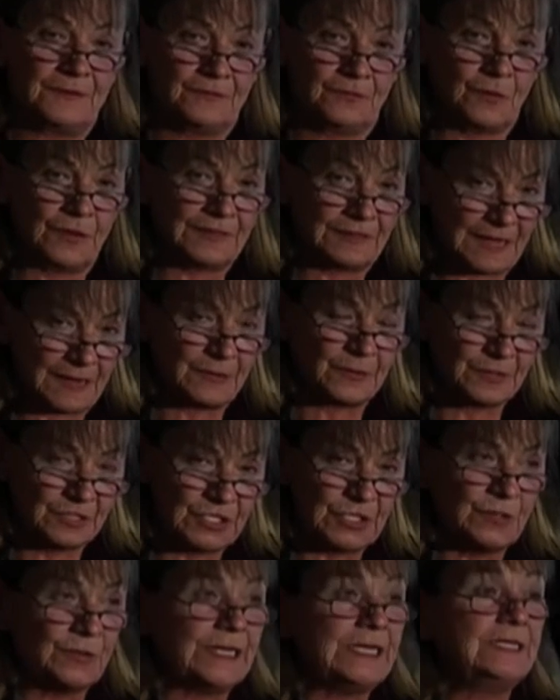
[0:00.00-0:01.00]
of what they were
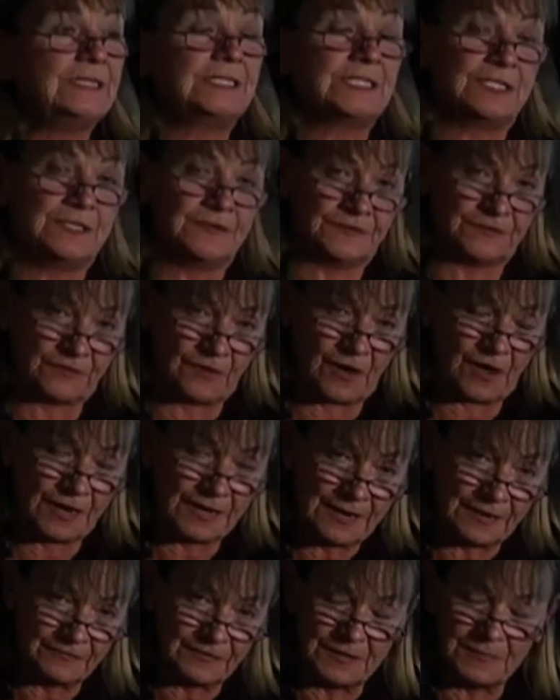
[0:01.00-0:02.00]
doing to
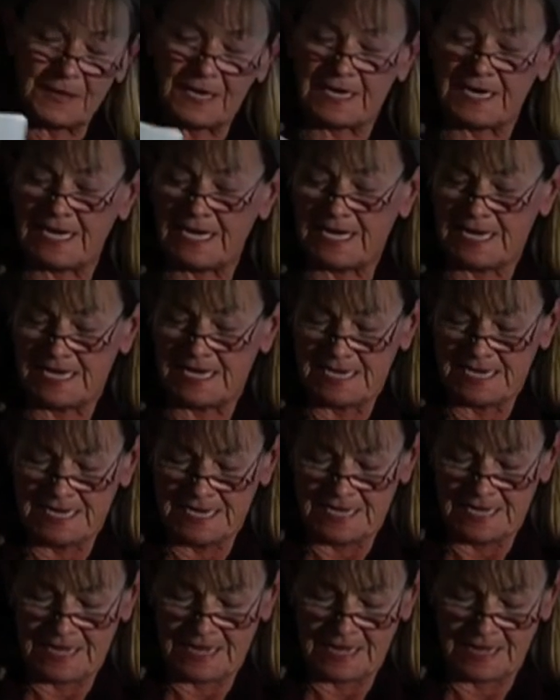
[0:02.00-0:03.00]
defraud everybody.
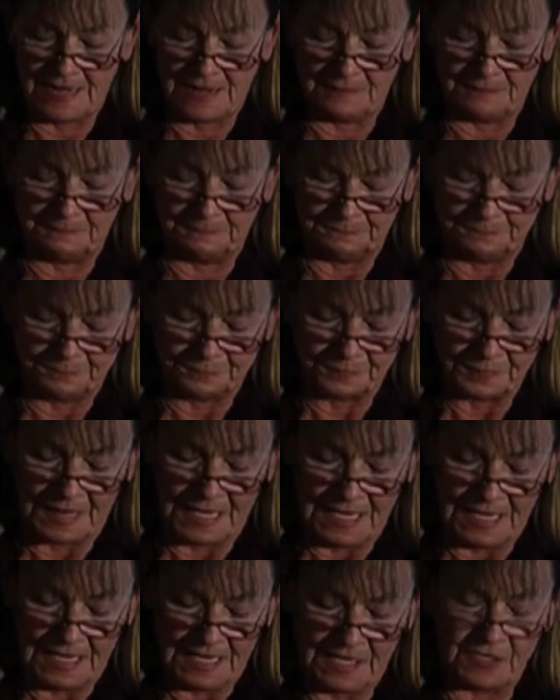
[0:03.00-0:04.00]

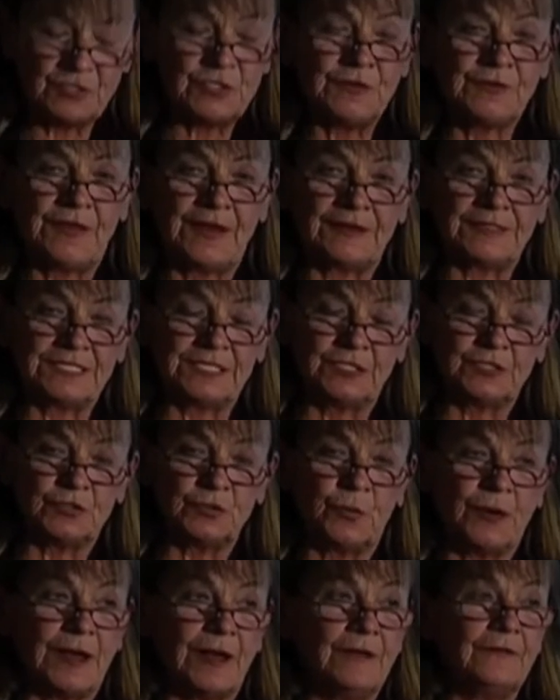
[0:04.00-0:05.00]
In
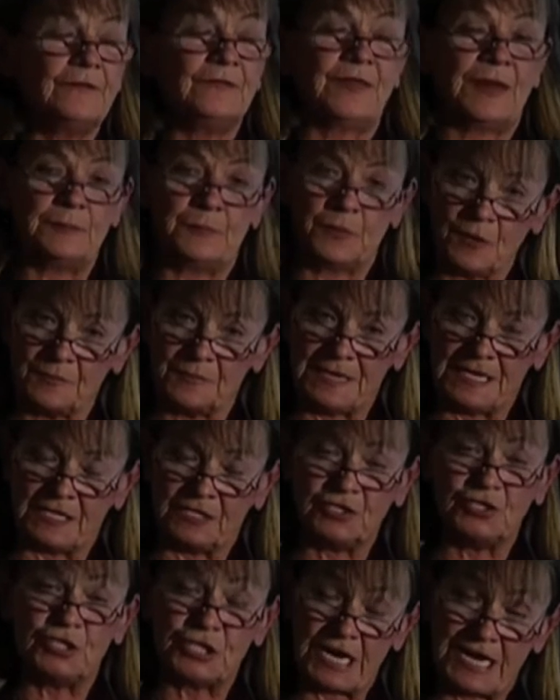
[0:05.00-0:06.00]
2012, they put me
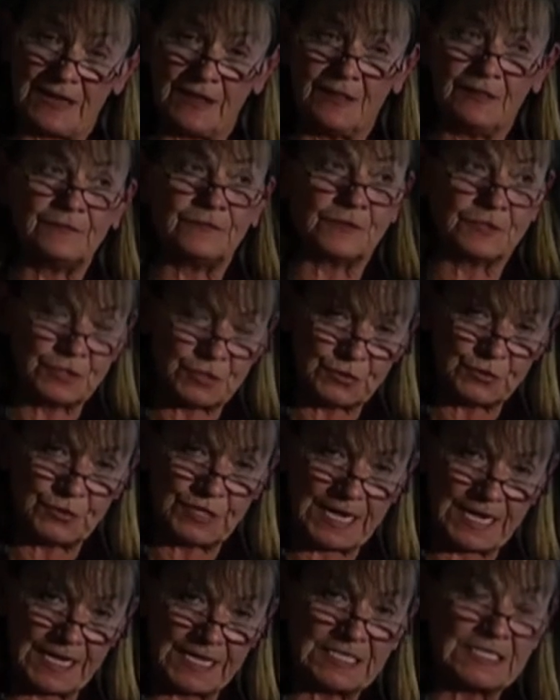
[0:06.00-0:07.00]
in jail for 2
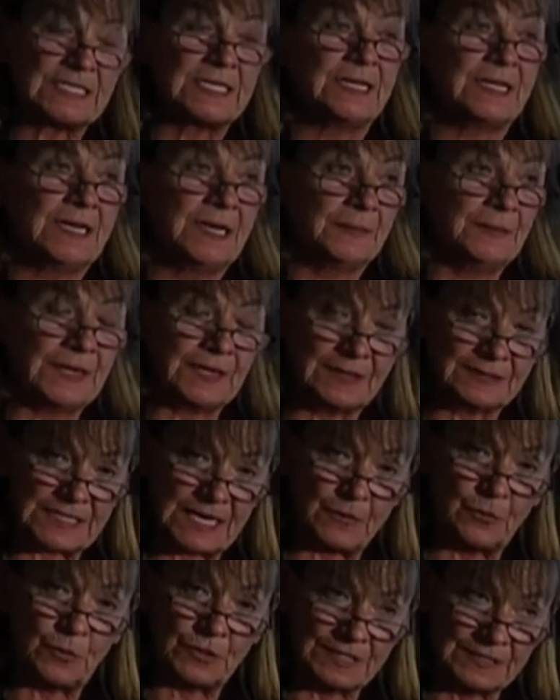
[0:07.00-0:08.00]
days because
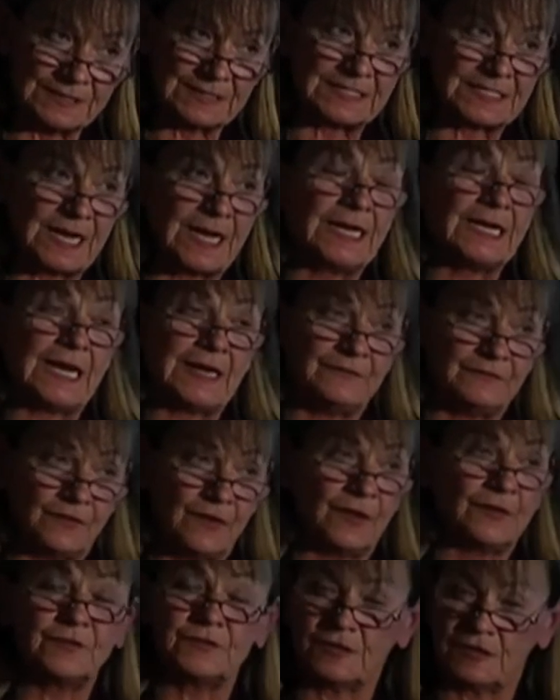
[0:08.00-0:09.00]
I wouldn't sign a
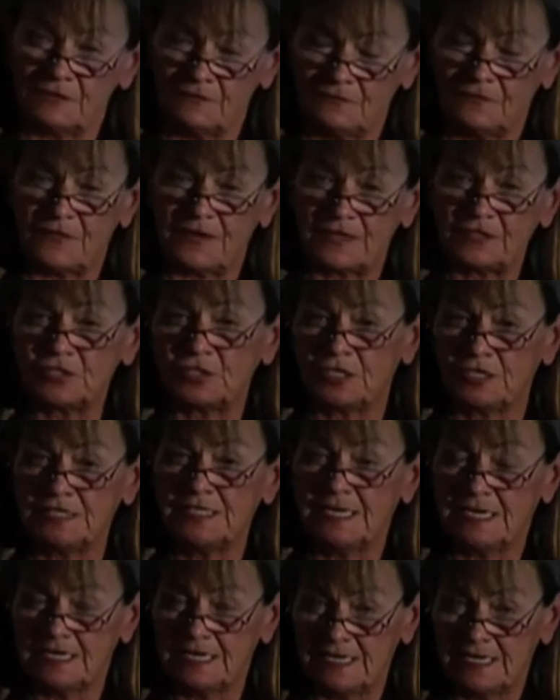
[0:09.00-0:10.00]
false
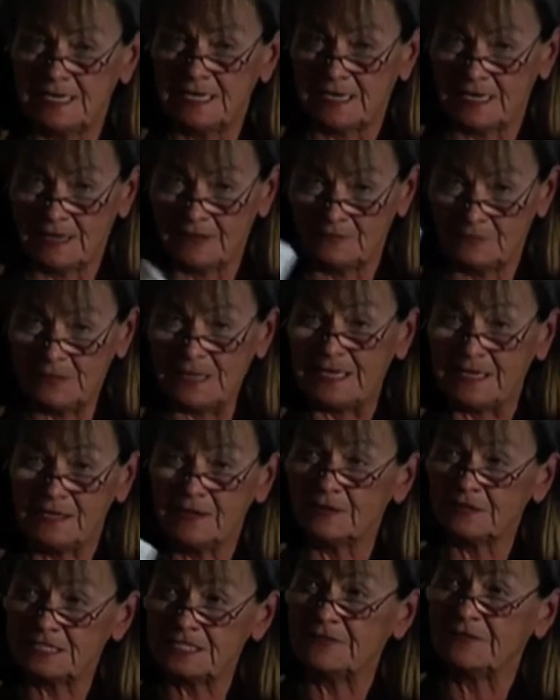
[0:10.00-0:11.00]
confession of being
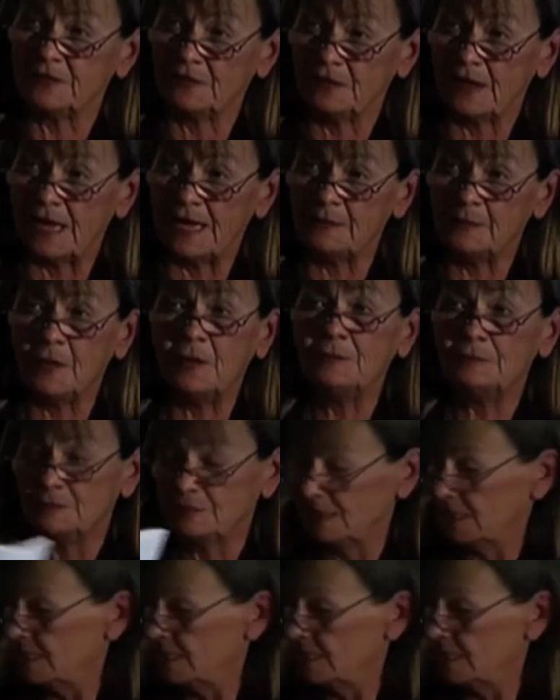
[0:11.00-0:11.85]
guilty for libel.